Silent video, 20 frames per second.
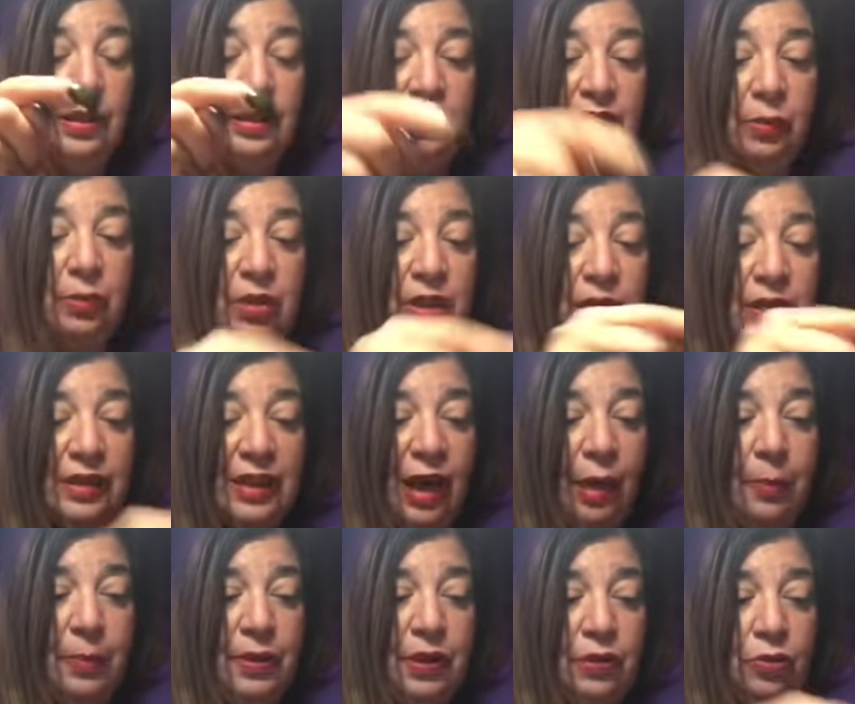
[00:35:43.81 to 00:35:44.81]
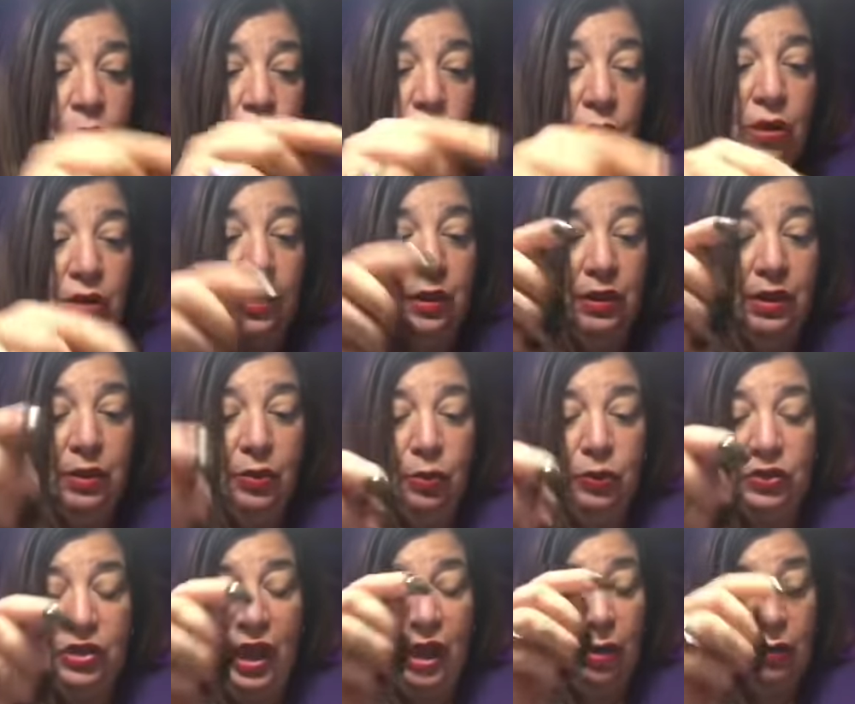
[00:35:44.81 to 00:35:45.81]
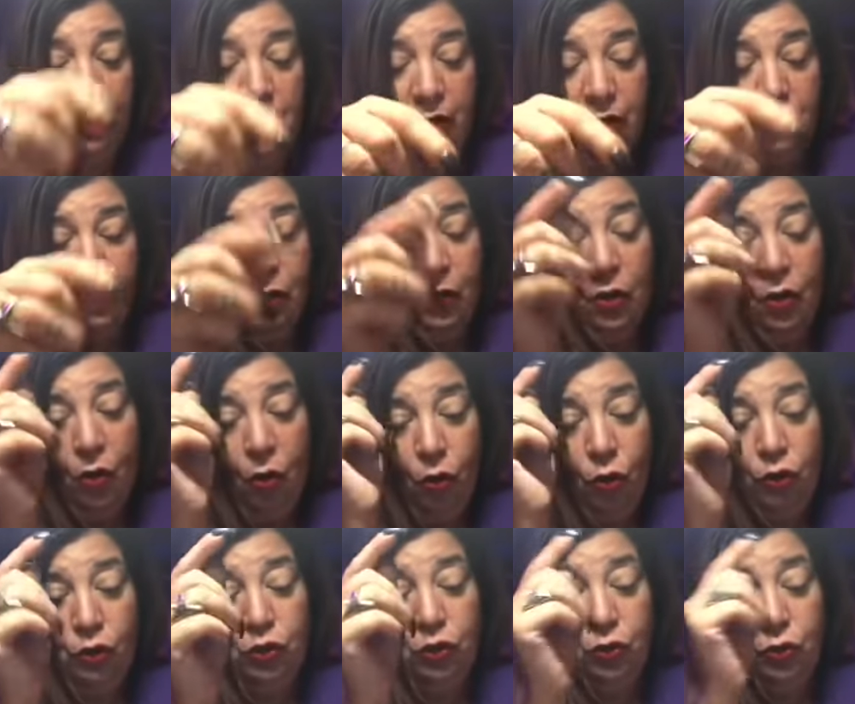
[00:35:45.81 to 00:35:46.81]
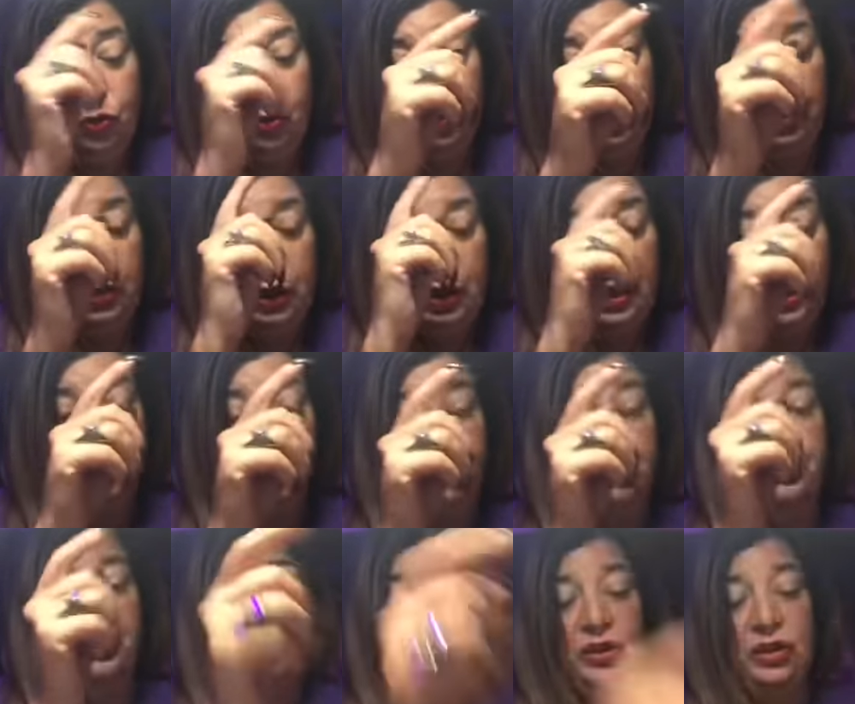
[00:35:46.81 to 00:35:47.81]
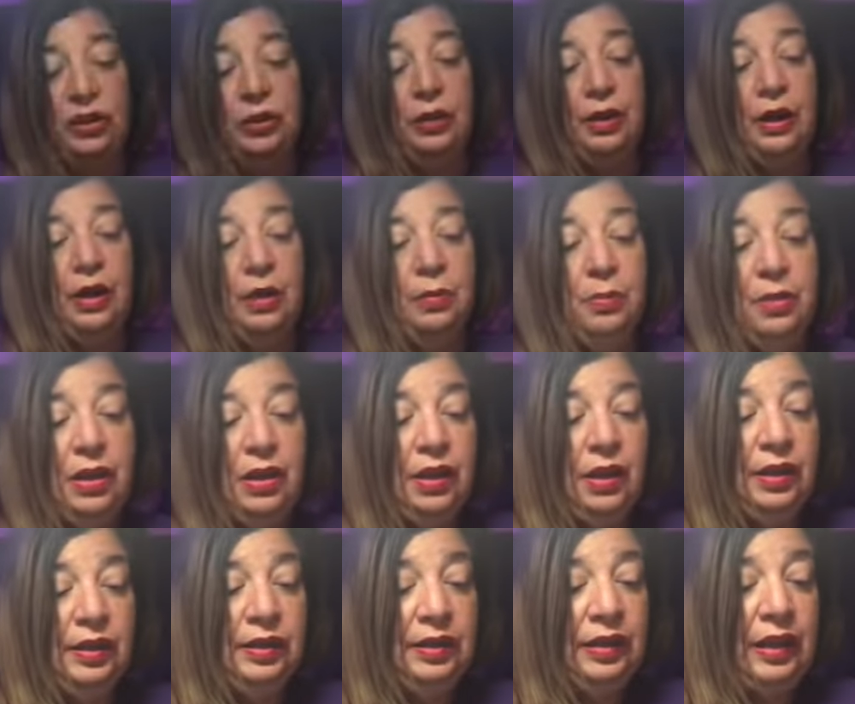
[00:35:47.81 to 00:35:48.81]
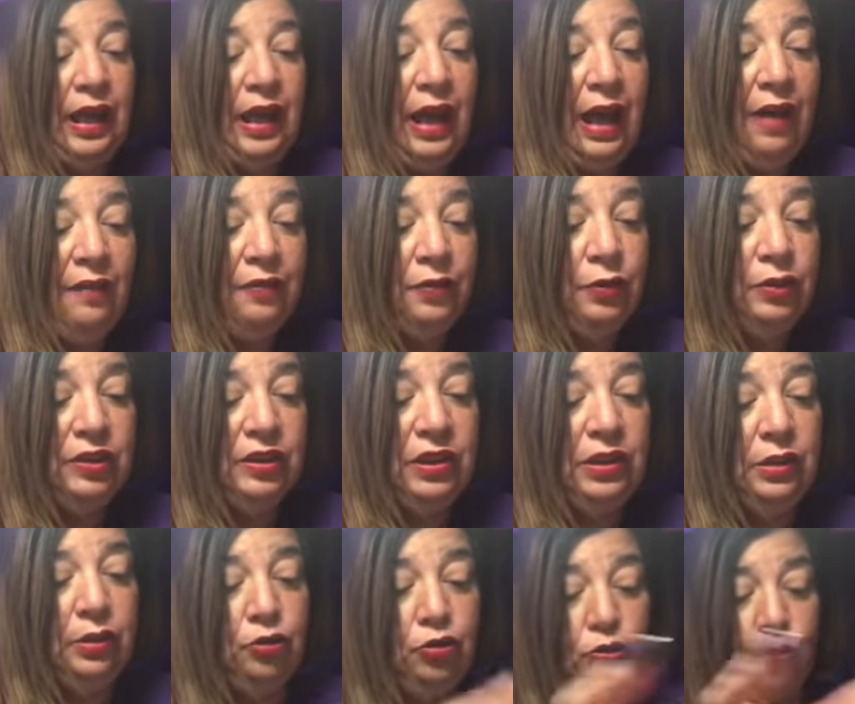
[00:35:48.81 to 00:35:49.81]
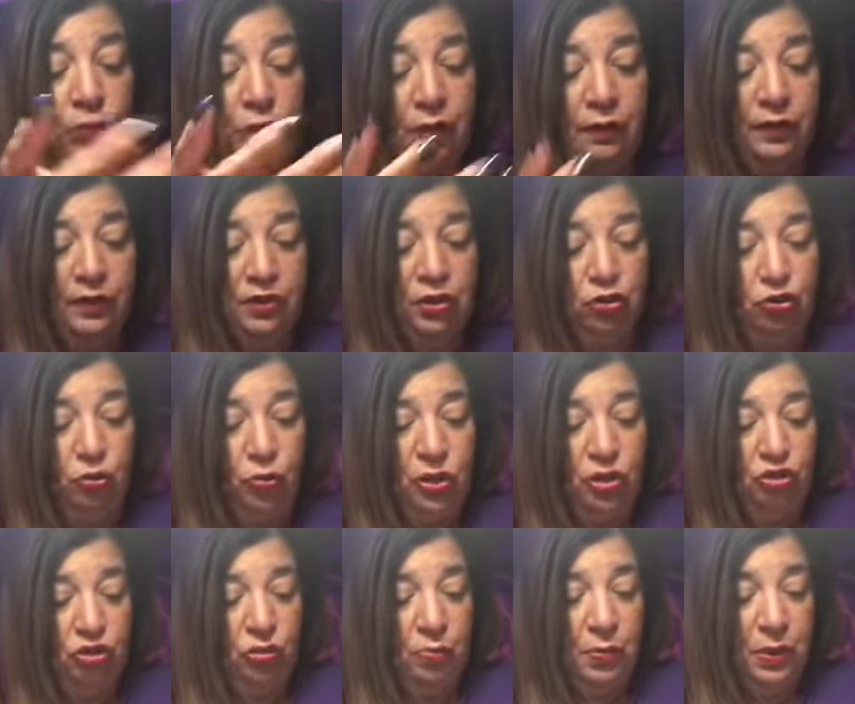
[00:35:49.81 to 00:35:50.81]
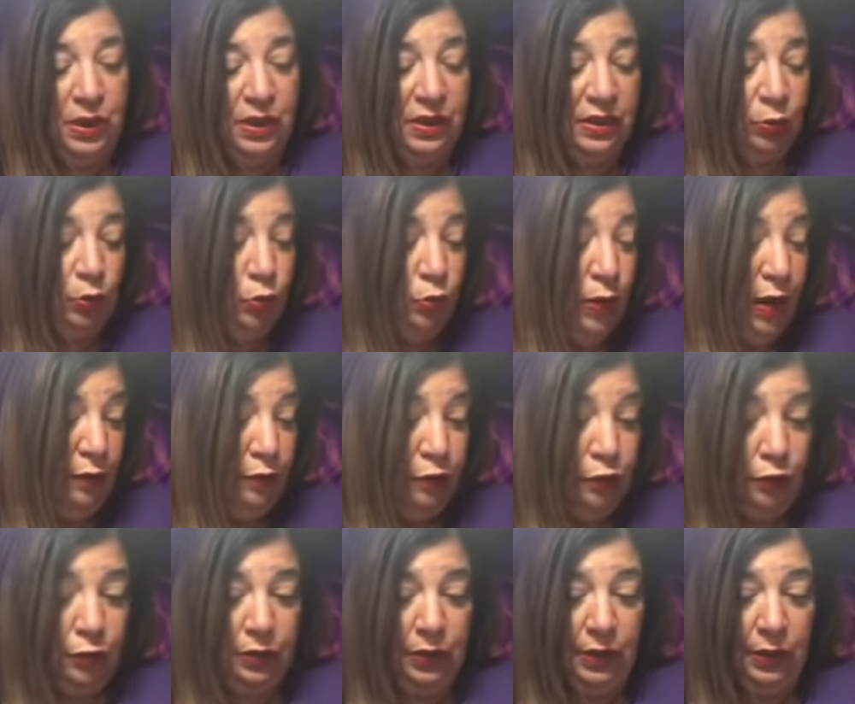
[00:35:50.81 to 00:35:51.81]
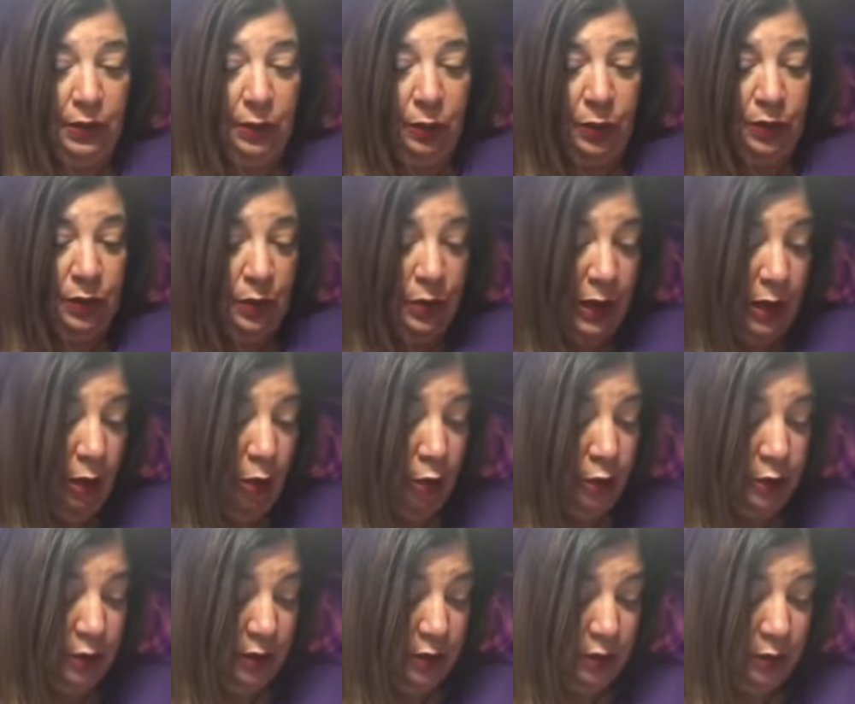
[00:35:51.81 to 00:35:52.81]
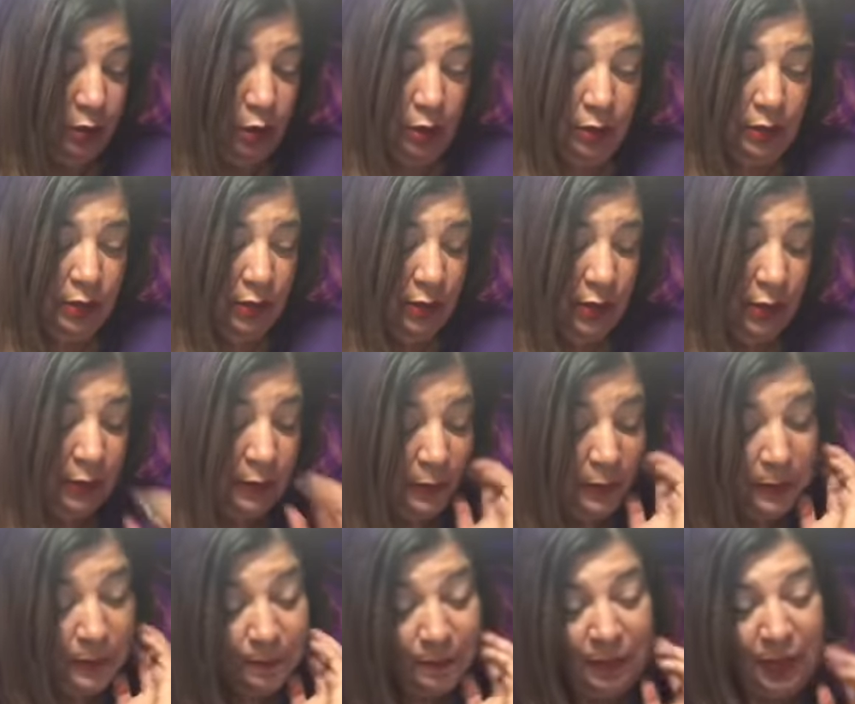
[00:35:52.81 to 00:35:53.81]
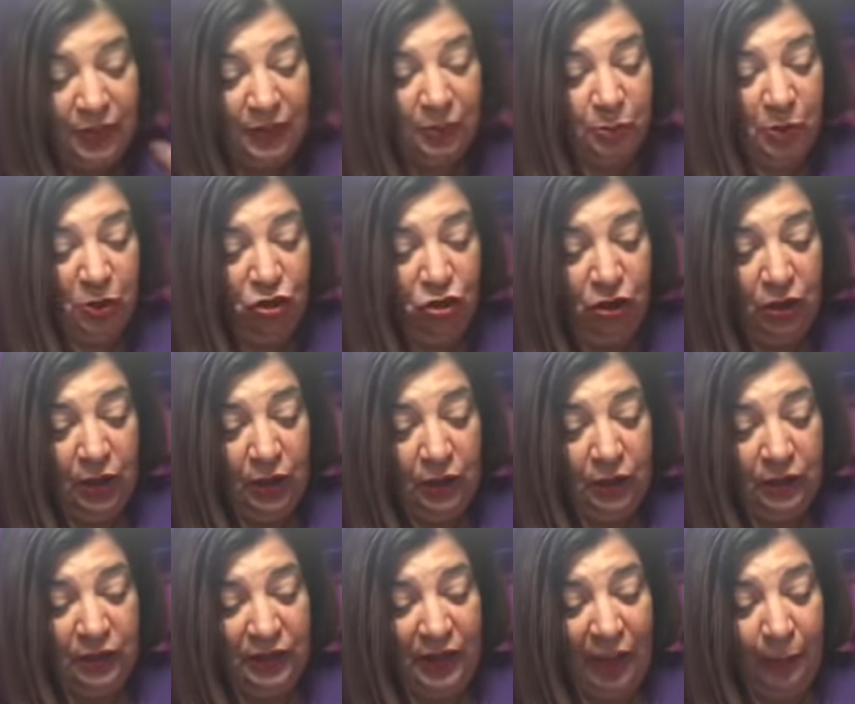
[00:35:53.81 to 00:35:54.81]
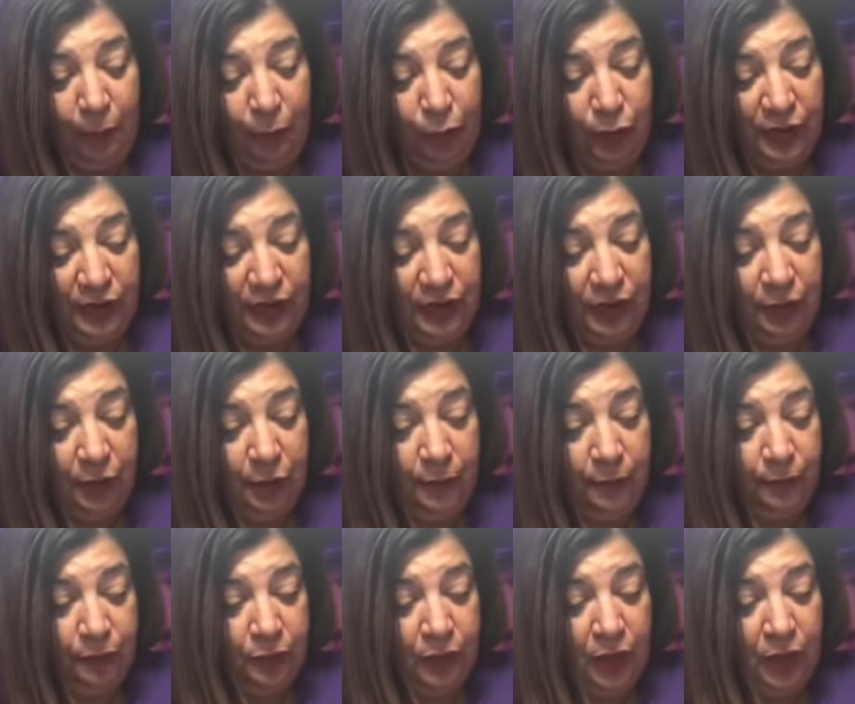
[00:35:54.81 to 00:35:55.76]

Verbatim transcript: Something is happening to one of the Leos out here or to the other person, because they have to see the truth of the situation, because whoever they're dealing with, they are deal not dealing, especially uh, this Empress here